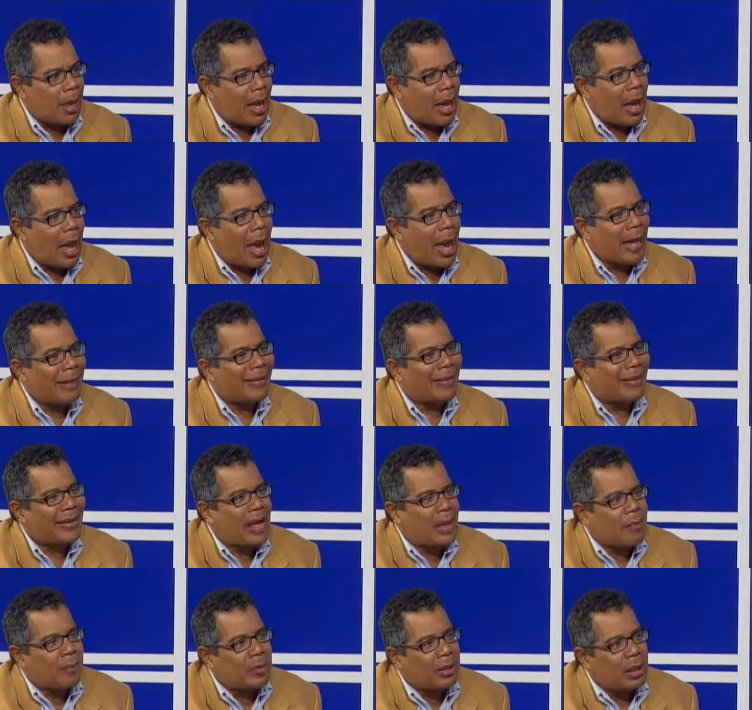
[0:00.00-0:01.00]

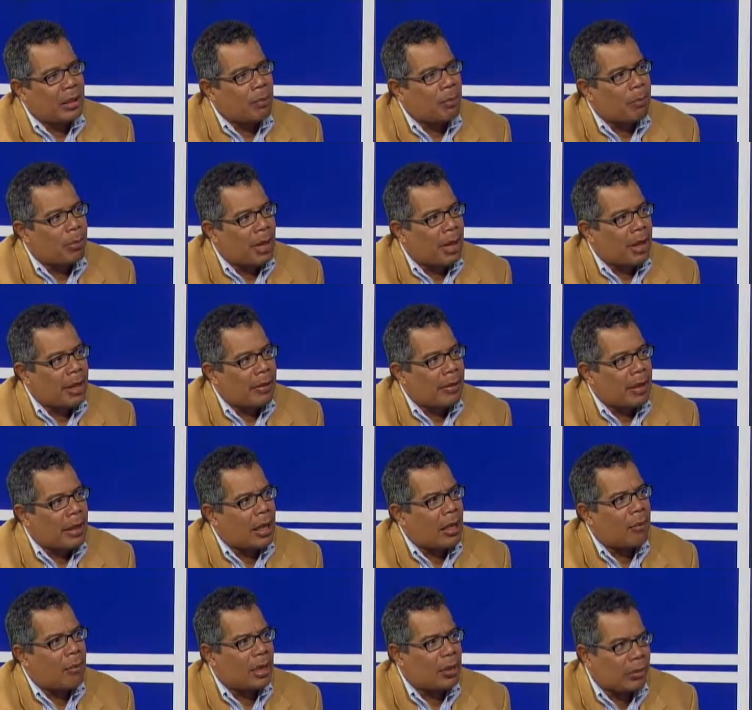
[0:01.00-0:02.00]
accepted by the
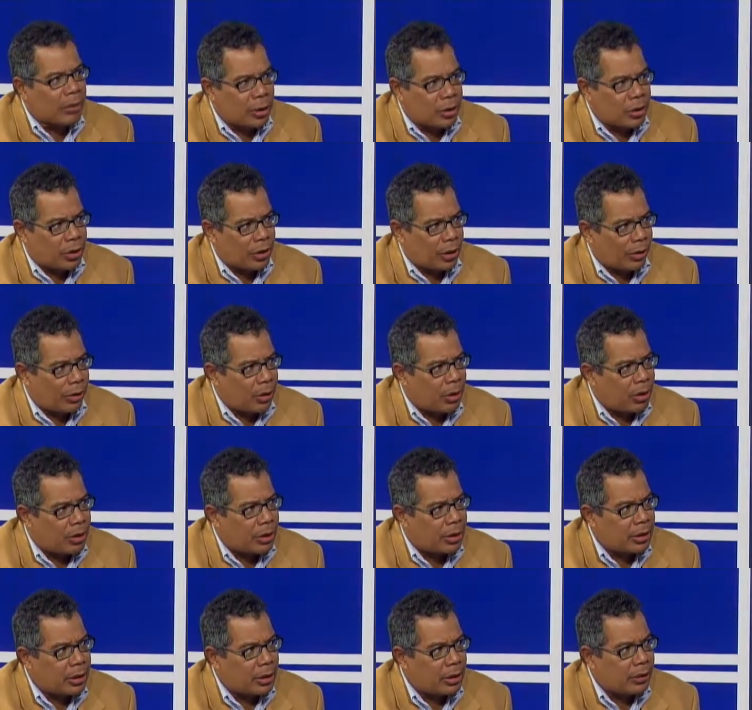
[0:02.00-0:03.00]
immigration
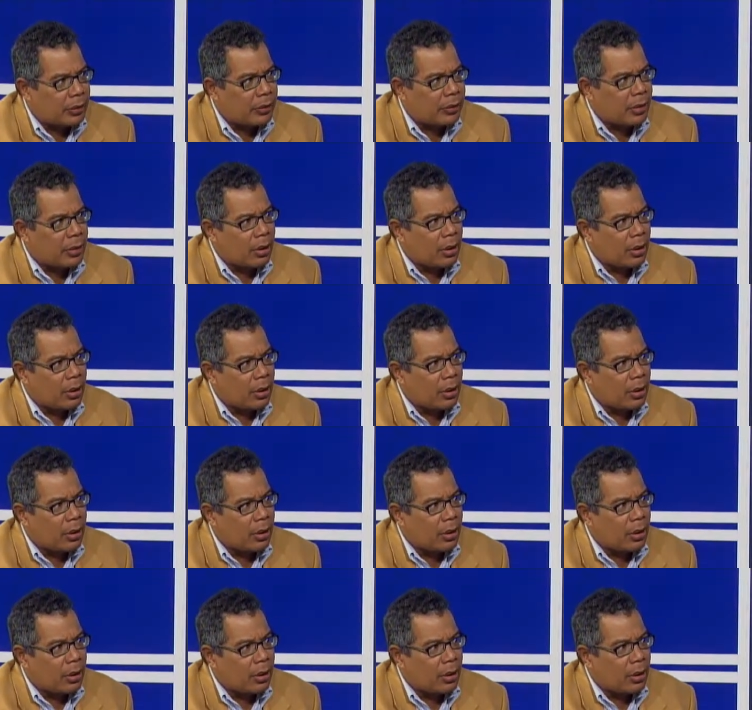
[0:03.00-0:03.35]
authorities?